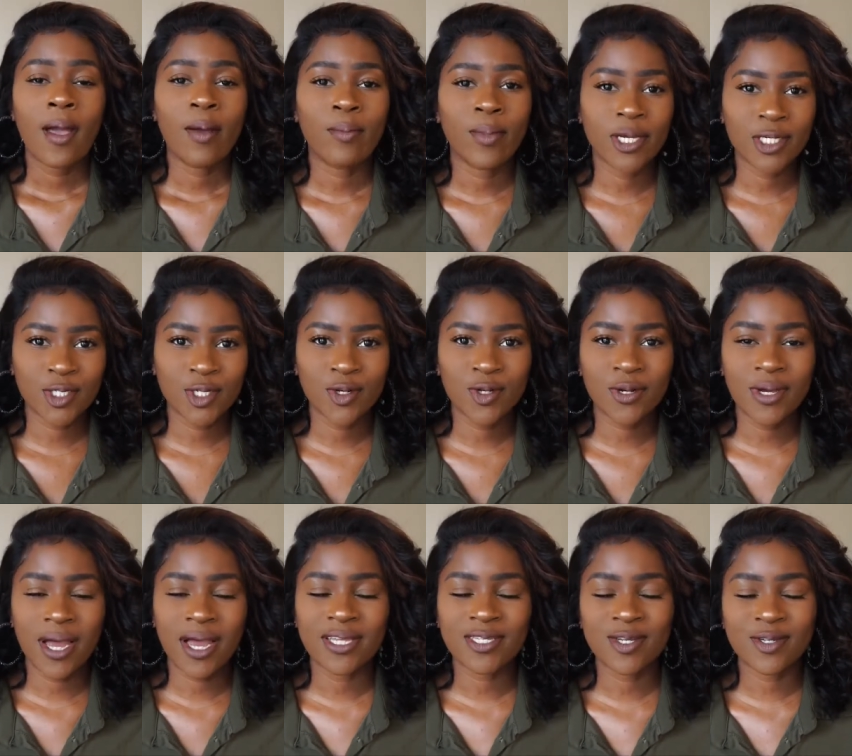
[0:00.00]
Make sure you
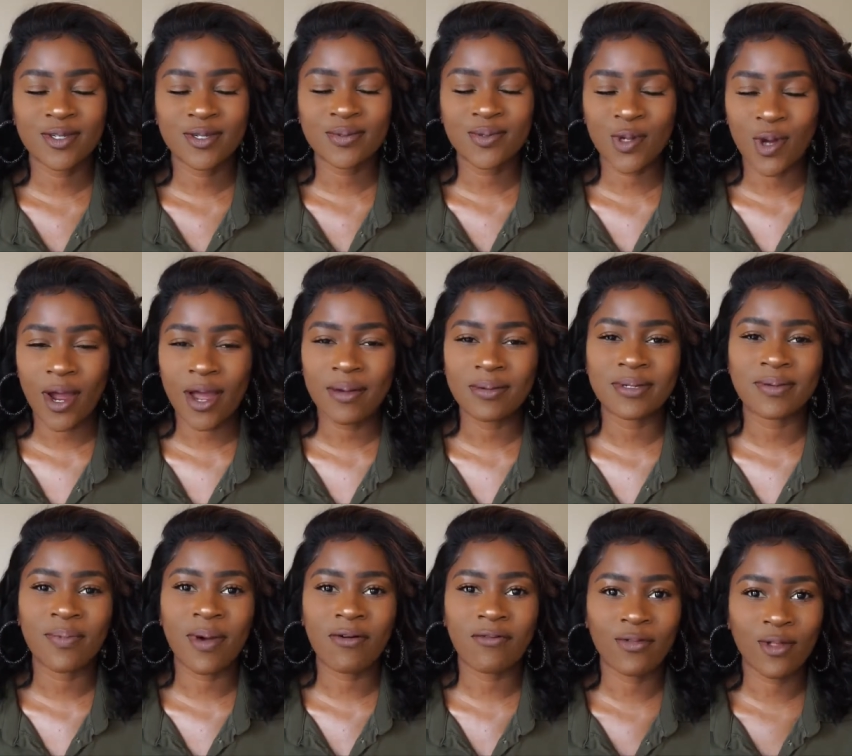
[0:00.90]
guys are subscribed
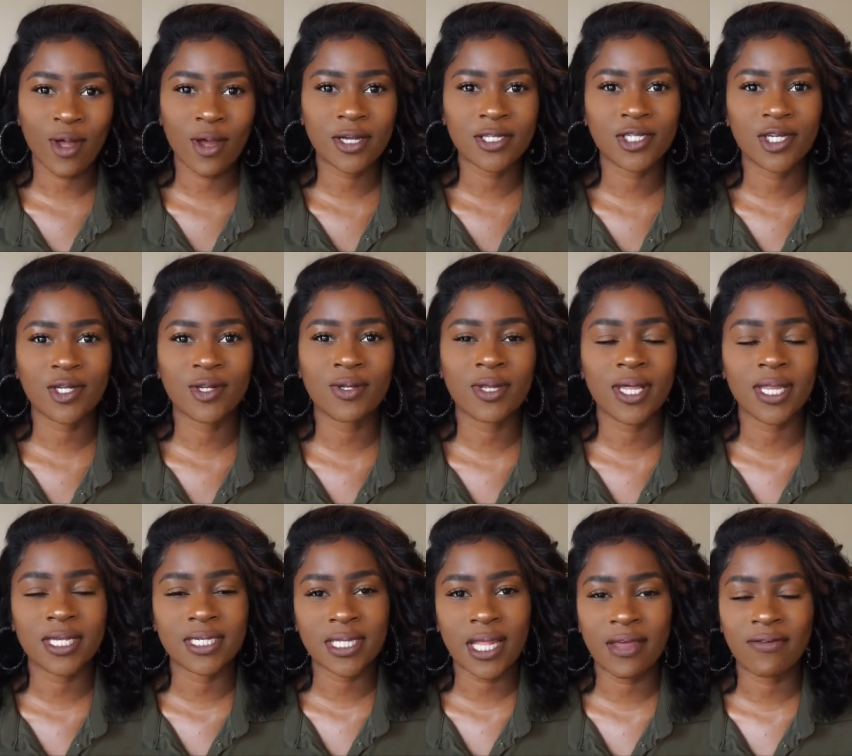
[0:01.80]
to my vlog channel, that
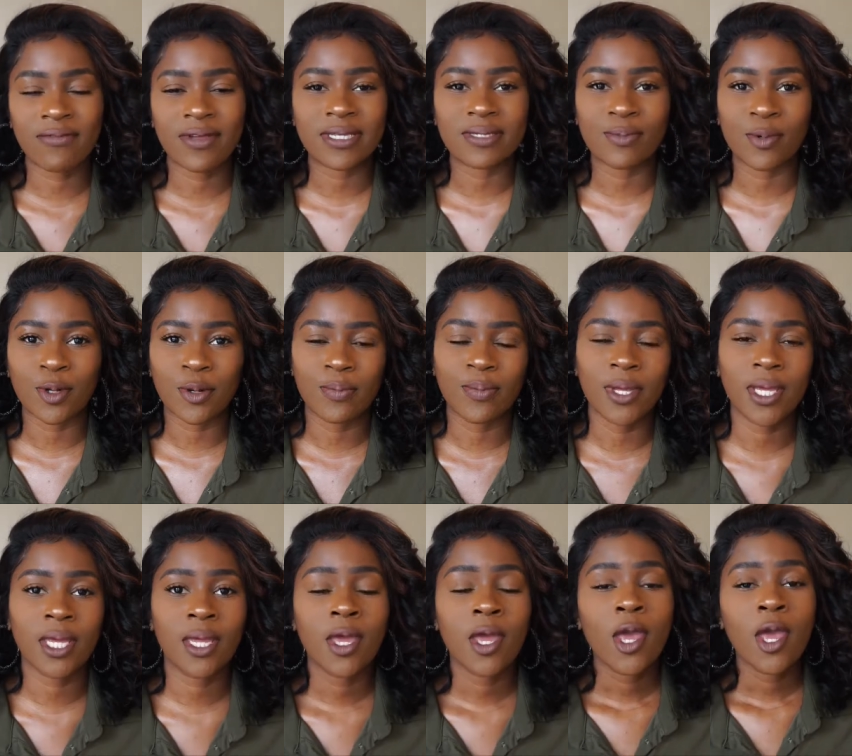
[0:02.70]
is Life as Mona
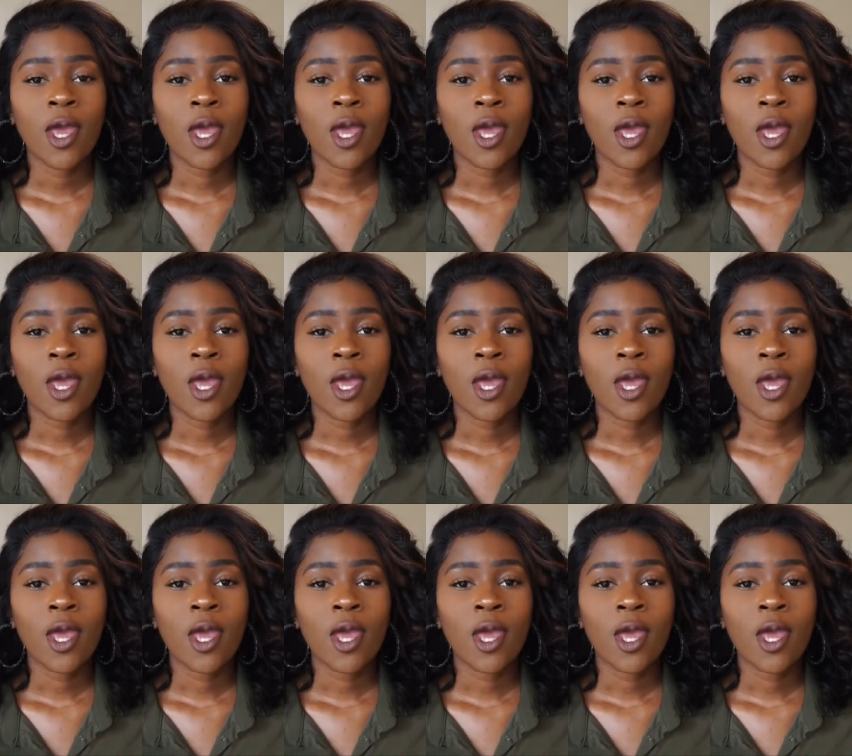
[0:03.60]
B.